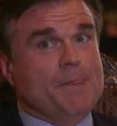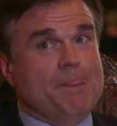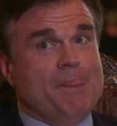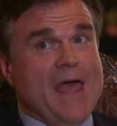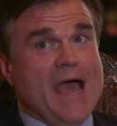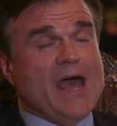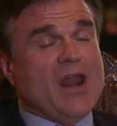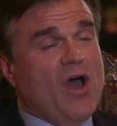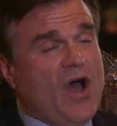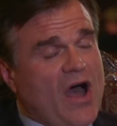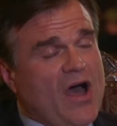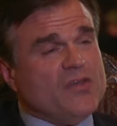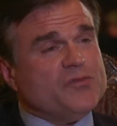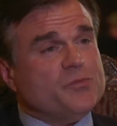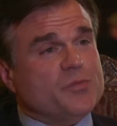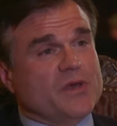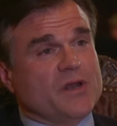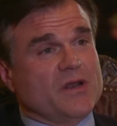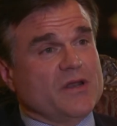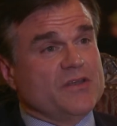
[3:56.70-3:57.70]

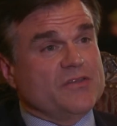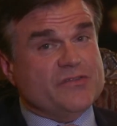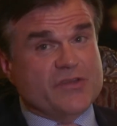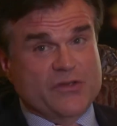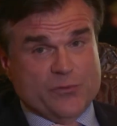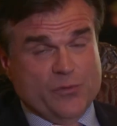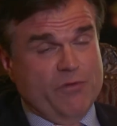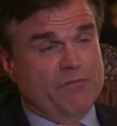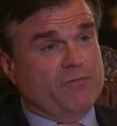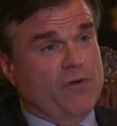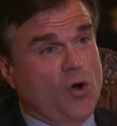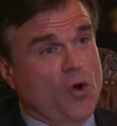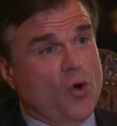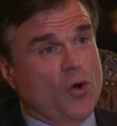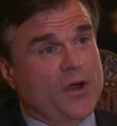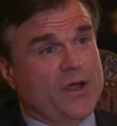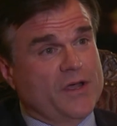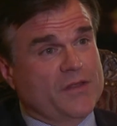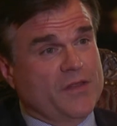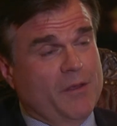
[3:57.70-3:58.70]
hospitalist is
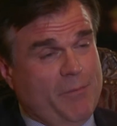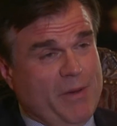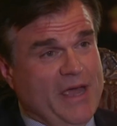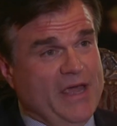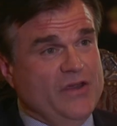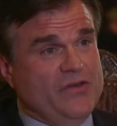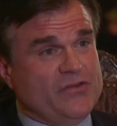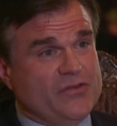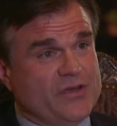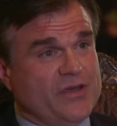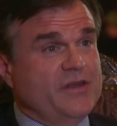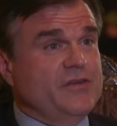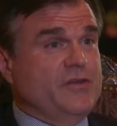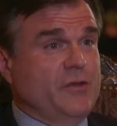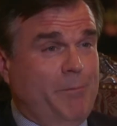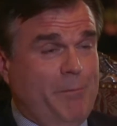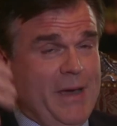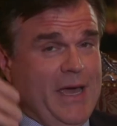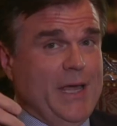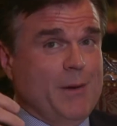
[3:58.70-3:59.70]
referring the patient
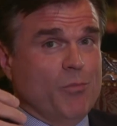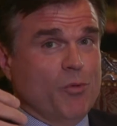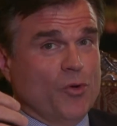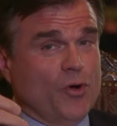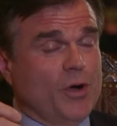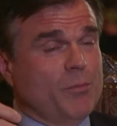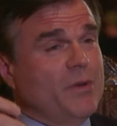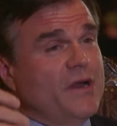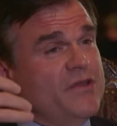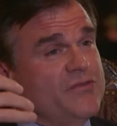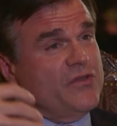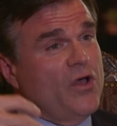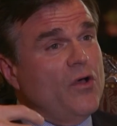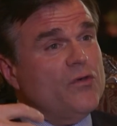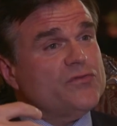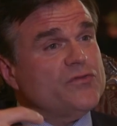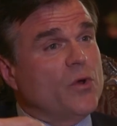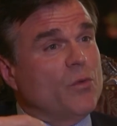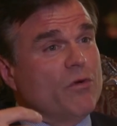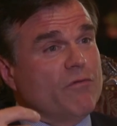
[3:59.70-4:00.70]
to Baybrook, but
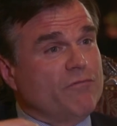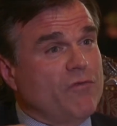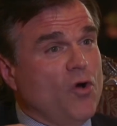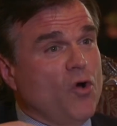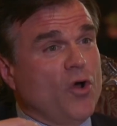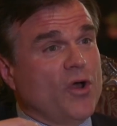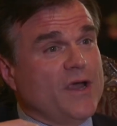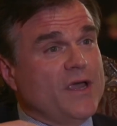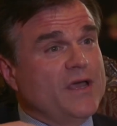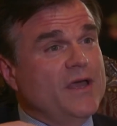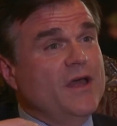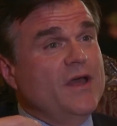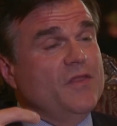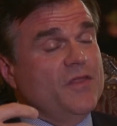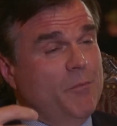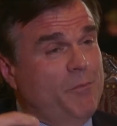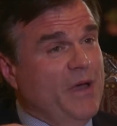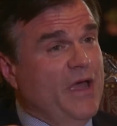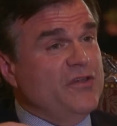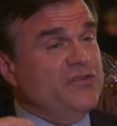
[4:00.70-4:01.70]
also referring
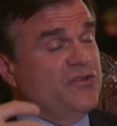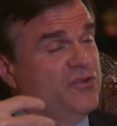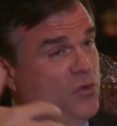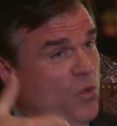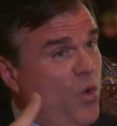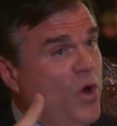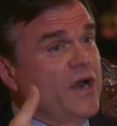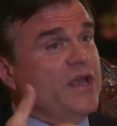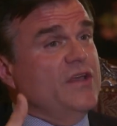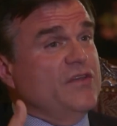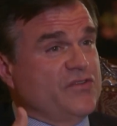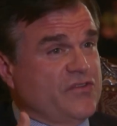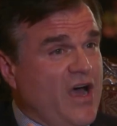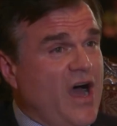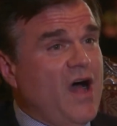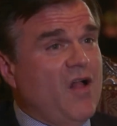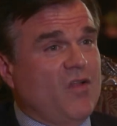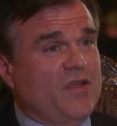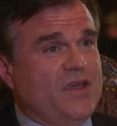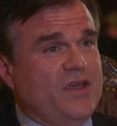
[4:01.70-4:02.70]
the patient to one of his
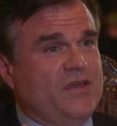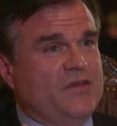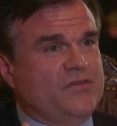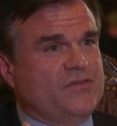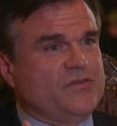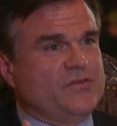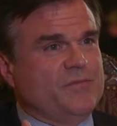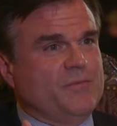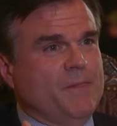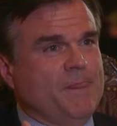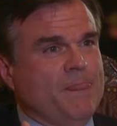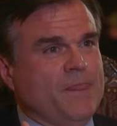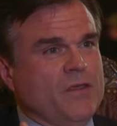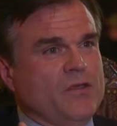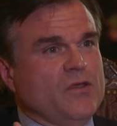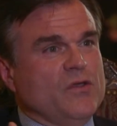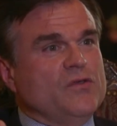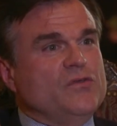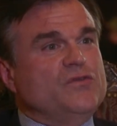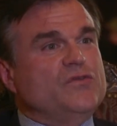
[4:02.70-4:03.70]
colleagues.
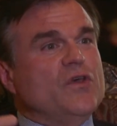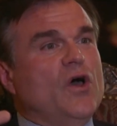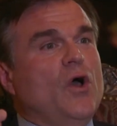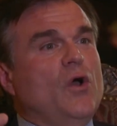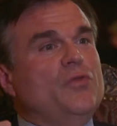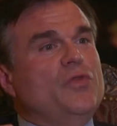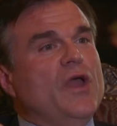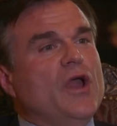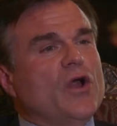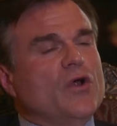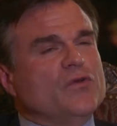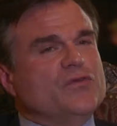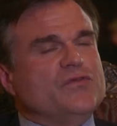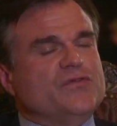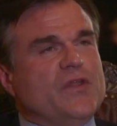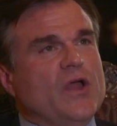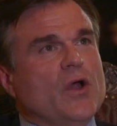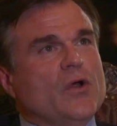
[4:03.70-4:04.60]
So there's